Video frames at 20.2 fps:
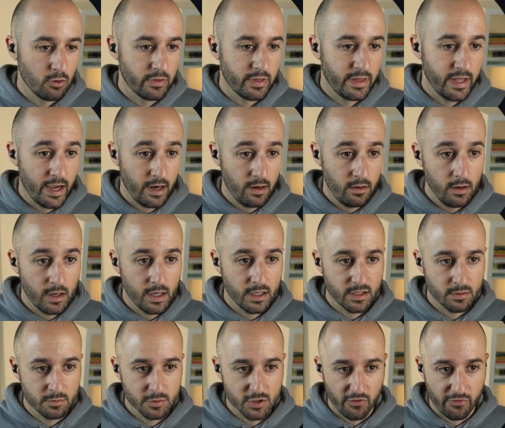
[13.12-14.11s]
then, in
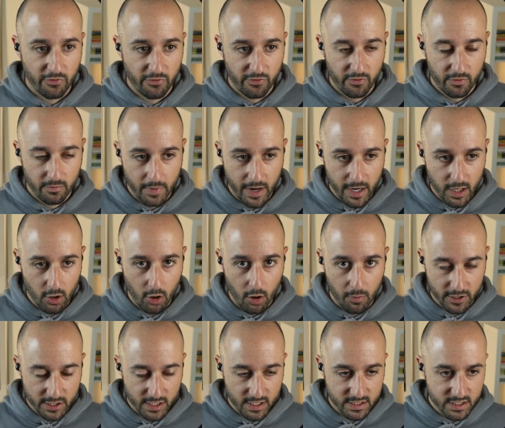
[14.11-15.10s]
terms of main
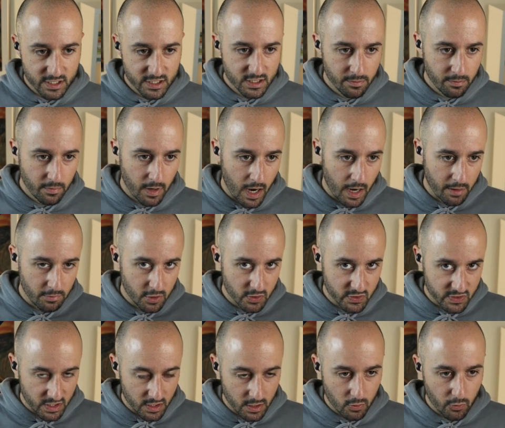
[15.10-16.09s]
operating system, I'm
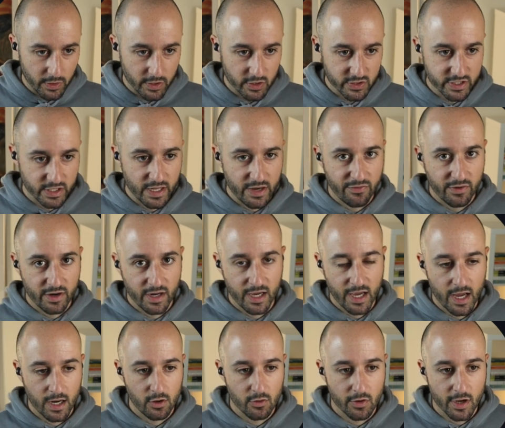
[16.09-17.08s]
using Windows 11
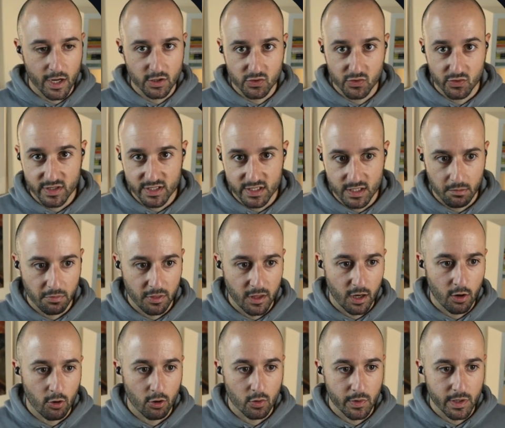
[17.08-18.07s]
again, you can do the same
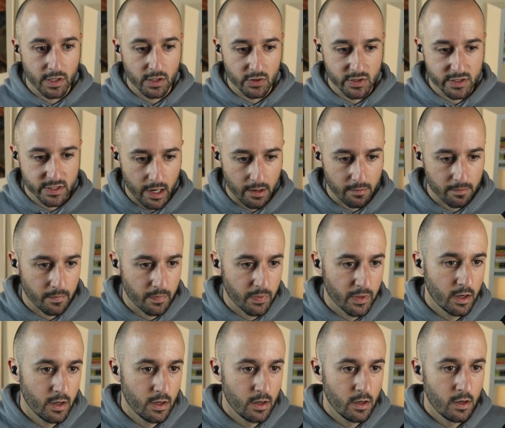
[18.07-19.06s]
thing on Windows 10.
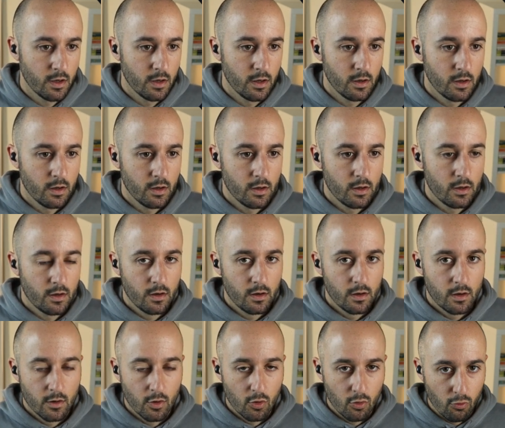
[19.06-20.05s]

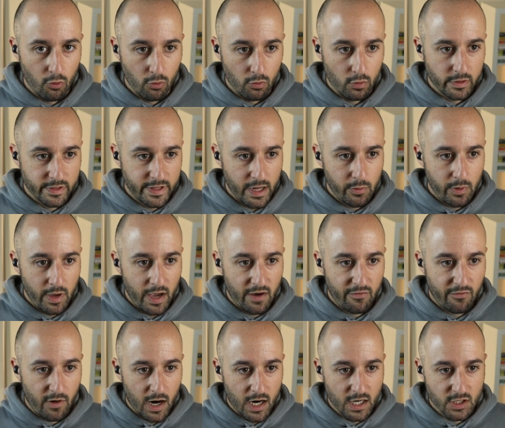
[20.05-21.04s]
Cool, then we
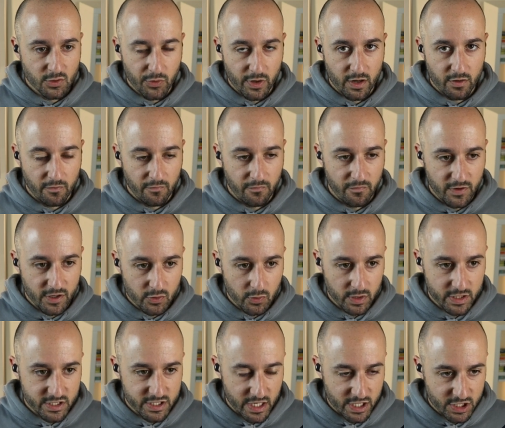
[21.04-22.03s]
have hardware
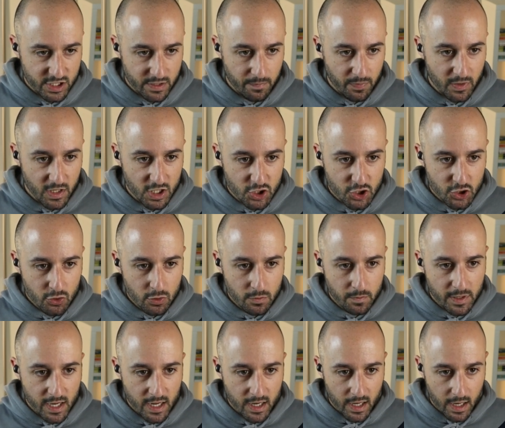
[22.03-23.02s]
virtualization. It should
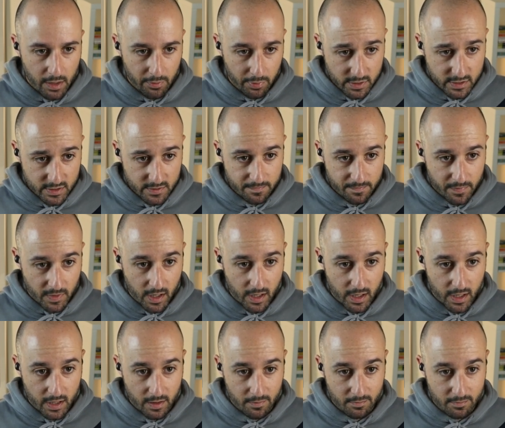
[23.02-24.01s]
be enabled.
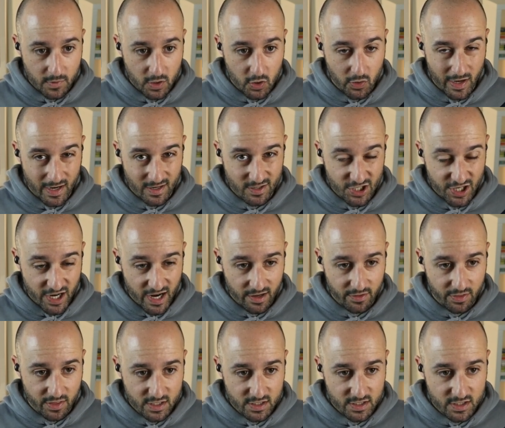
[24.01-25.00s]
You can
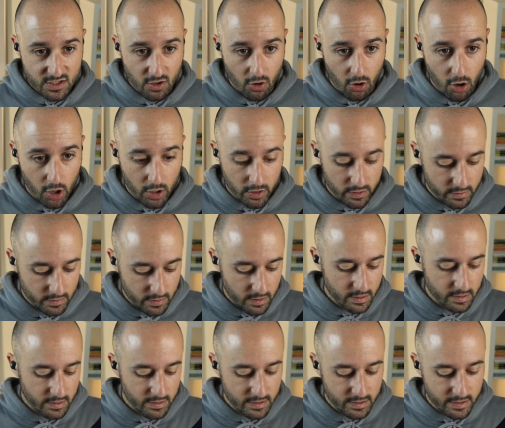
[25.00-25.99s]
check this on
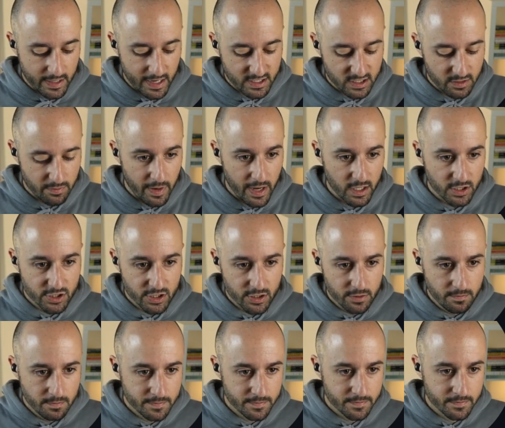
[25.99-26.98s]
Task
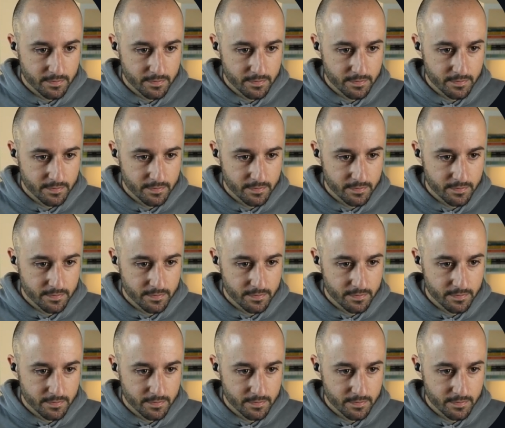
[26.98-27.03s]
Manager.